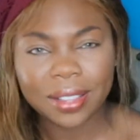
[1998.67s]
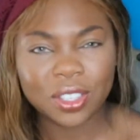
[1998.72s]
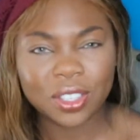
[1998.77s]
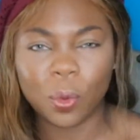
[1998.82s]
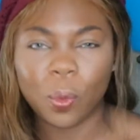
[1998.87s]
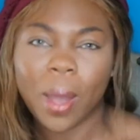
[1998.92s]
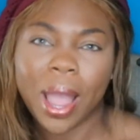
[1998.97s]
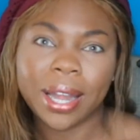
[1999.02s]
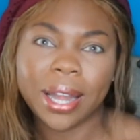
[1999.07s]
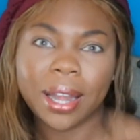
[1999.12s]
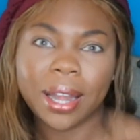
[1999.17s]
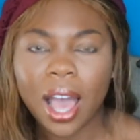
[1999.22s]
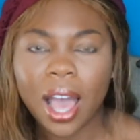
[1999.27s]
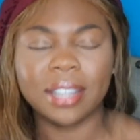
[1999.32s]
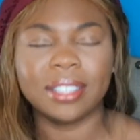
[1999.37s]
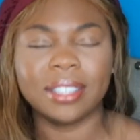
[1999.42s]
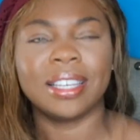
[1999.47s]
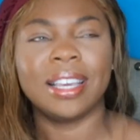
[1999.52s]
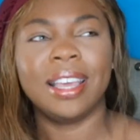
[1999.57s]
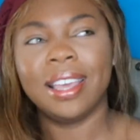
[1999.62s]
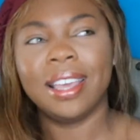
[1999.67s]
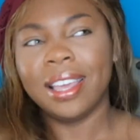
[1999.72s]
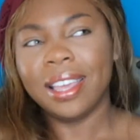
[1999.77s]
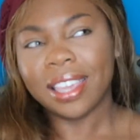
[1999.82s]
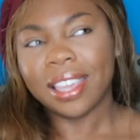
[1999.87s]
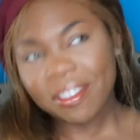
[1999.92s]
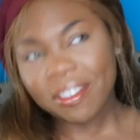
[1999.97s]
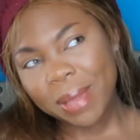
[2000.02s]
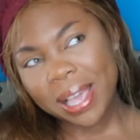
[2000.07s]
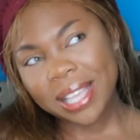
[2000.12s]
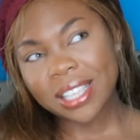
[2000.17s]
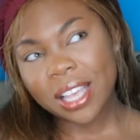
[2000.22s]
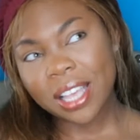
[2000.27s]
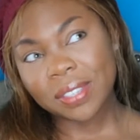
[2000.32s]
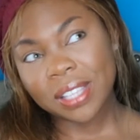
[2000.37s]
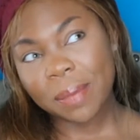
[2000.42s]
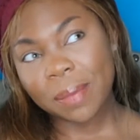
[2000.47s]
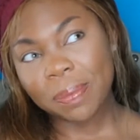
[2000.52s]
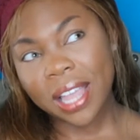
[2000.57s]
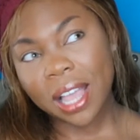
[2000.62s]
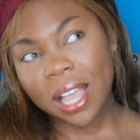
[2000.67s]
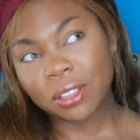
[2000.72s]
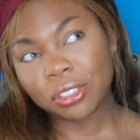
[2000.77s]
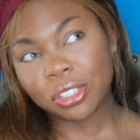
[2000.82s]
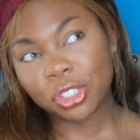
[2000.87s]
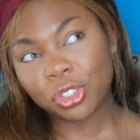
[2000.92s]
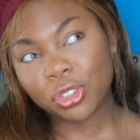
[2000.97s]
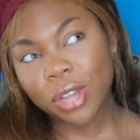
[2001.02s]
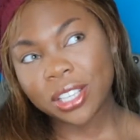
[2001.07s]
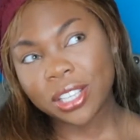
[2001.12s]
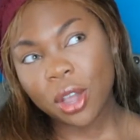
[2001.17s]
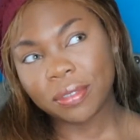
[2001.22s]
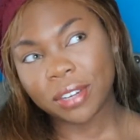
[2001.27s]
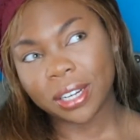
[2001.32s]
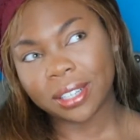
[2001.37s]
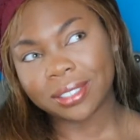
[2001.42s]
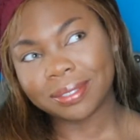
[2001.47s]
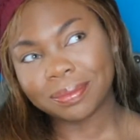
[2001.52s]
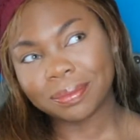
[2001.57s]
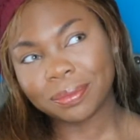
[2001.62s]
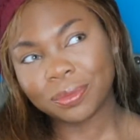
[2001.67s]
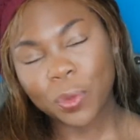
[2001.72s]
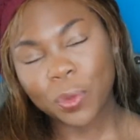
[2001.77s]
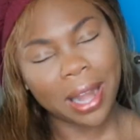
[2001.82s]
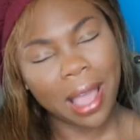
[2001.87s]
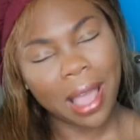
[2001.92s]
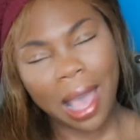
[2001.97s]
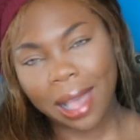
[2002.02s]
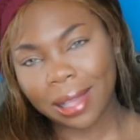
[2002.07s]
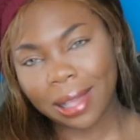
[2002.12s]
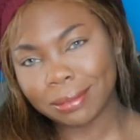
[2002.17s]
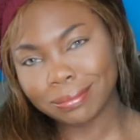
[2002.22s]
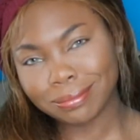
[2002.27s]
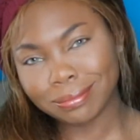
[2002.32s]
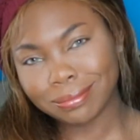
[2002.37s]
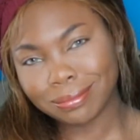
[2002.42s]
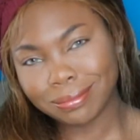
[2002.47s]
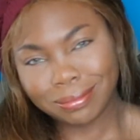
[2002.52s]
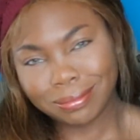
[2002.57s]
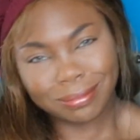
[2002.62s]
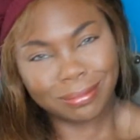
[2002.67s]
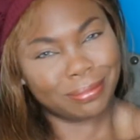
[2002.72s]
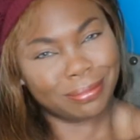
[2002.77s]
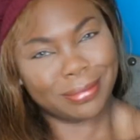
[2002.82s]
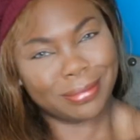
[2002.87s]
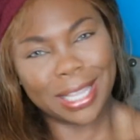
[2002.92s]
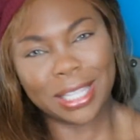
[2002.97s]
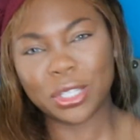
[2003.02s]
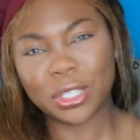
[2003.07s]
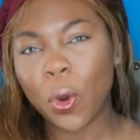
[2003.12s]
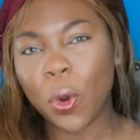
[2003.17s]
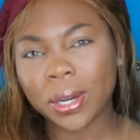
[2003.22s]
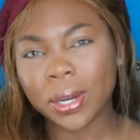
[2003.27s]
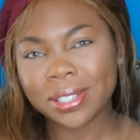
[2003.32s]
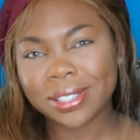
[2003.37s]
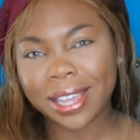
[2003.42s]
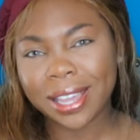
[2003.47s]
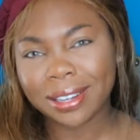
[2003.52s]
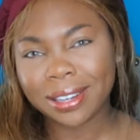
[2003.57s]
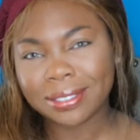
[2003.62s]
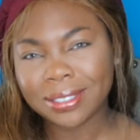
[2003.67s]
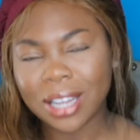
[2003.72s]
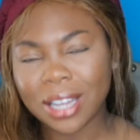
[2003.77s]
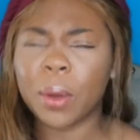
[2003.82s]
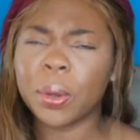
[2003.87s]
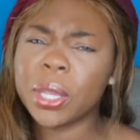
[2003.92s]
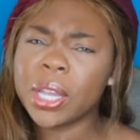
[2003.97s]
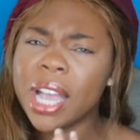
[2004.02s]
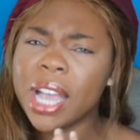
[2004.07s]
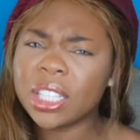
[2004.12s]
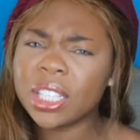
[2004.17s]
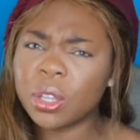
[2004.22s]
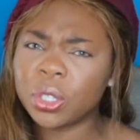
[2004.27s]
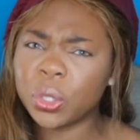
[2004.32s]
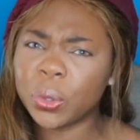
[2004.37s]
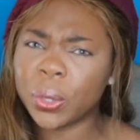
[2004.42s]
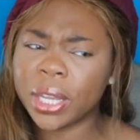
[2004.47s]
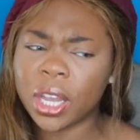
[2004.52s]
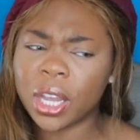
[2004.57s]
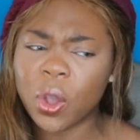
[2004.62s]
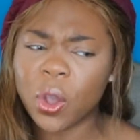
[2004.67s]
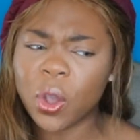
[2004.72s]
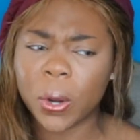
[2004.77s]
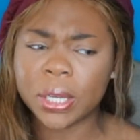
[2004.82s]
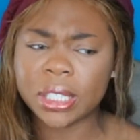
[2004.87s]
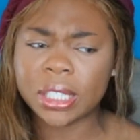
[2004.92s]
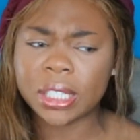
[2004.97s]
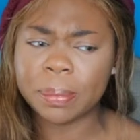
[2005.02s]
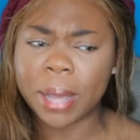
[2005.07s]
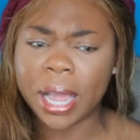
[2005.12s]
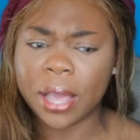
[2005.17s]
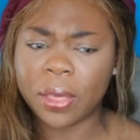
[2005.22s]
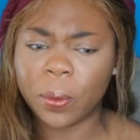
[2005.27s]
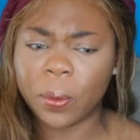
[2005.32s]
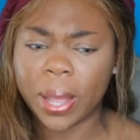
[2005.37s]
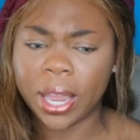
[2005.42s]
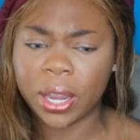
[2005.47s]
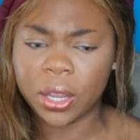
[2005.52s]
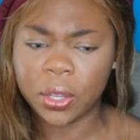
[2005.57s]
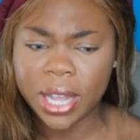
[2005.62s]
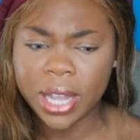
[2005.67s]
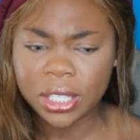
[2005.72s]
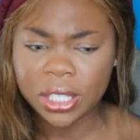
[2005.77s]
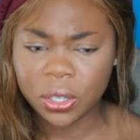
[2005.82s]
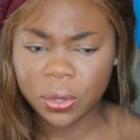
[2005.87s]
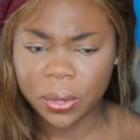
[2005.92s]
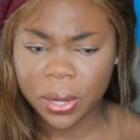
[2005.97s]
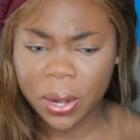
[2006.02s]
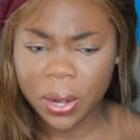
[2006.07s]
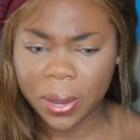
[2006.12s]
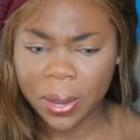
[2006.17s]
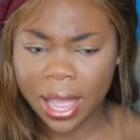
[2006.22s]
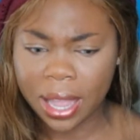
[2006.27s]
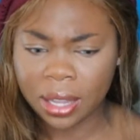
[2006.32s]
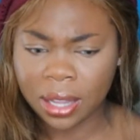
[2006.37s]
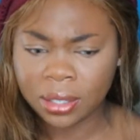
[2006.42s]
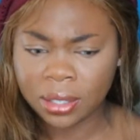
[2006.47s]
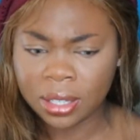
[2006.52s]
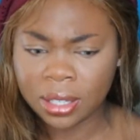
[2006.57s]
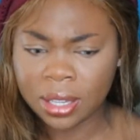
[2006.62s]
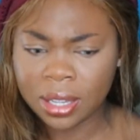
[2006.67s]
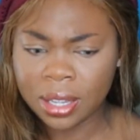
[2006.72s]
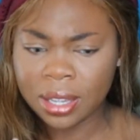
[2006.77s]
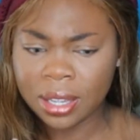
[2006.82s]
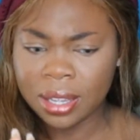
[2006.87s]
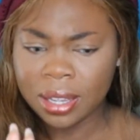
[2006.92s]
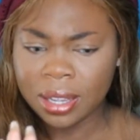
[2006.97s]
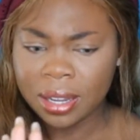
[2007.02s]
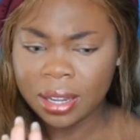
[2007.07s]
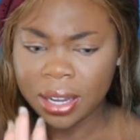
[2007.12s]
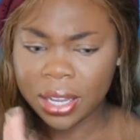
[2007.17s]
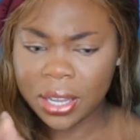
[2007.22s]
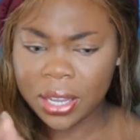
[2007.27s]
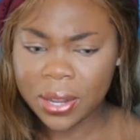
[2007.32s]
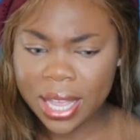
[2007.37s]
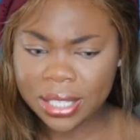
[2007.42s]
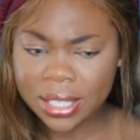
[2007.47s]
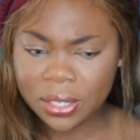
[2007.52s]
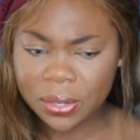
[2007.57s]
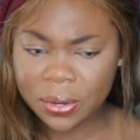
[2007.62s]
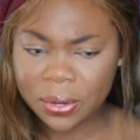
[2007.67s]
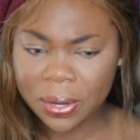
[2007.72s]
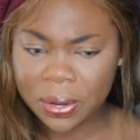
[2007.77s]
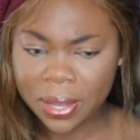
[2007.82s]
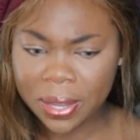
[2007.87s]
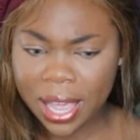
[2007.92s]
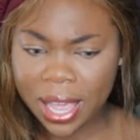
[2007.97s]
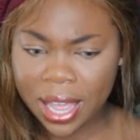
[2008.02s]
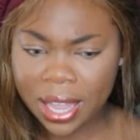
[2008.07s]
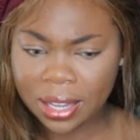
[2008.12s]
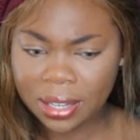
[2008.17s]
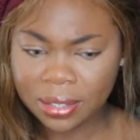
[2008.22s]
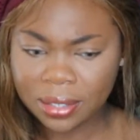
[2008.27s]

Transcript: So why not give myself something else to stress over? Why not? It's quarantine. How are you guys all doing in quarantine, by the way? Are you guys doing okay? Are you guys doing okay?